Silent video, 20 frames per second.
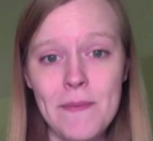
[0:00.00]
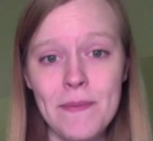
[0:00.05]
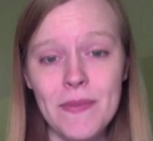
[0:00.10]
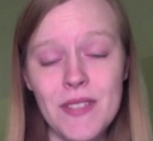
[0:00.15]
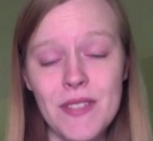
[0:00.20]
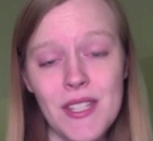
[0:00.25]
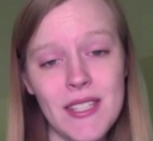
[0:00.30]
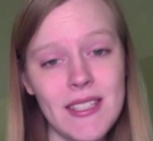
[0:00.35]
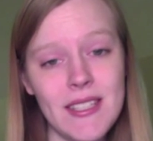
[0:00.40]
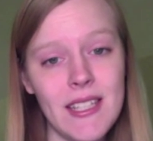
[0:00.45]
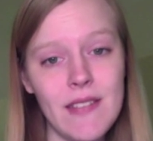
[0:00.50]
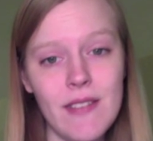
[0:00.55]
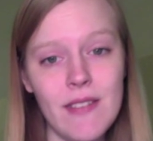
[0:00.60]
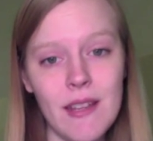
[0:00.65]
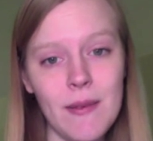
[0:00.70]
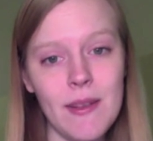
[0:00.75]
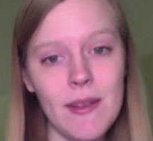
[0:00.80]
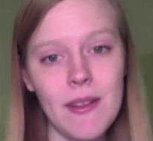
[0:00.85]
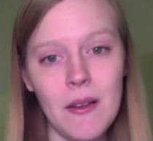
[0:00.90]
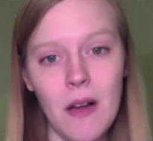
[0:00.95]
just leave them
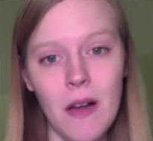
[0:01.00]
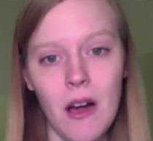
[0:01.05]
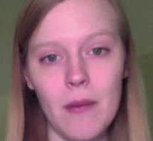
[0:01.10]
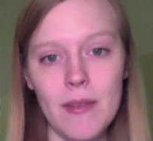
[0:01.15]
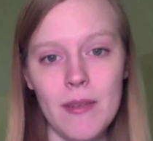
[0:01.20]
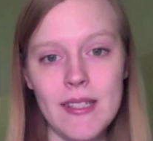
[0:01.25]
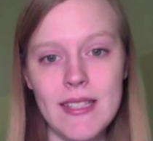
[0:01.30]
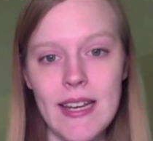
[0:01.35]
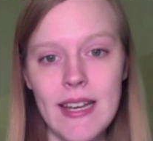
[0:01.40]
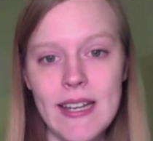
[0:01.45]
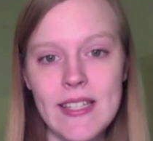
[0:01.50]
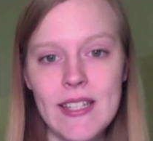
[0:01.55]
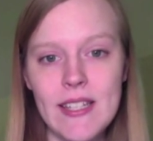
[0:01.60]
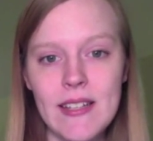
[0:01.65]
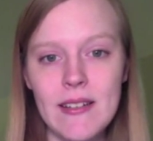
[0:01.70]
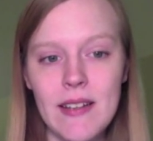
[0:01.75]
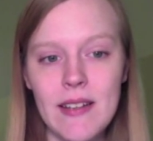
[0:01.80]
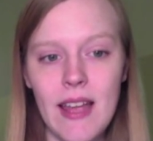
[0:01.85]
in the comment section.